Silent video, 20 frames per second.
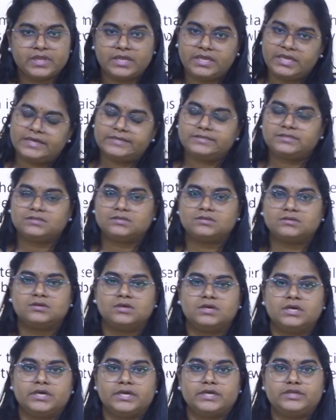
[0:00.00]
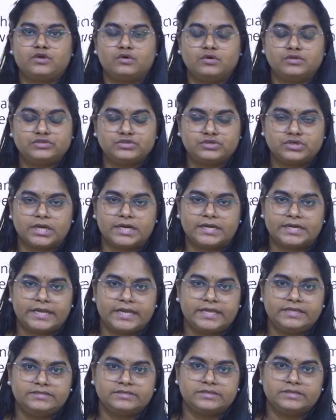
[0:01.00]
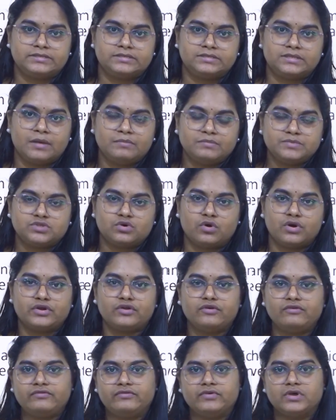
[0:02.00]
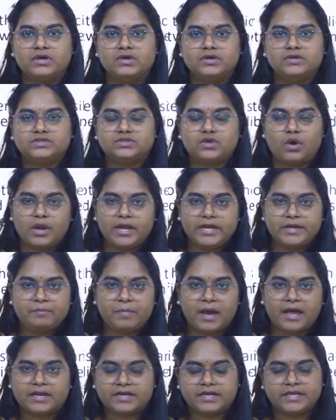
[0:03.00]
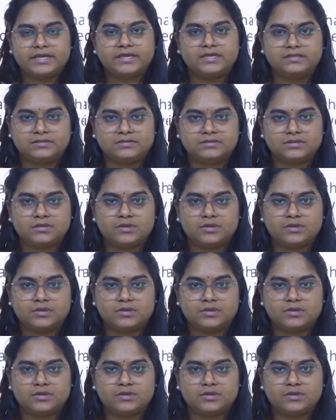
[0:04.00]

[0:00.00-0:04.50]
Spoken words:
Yes, it also contains some sort of solid particles.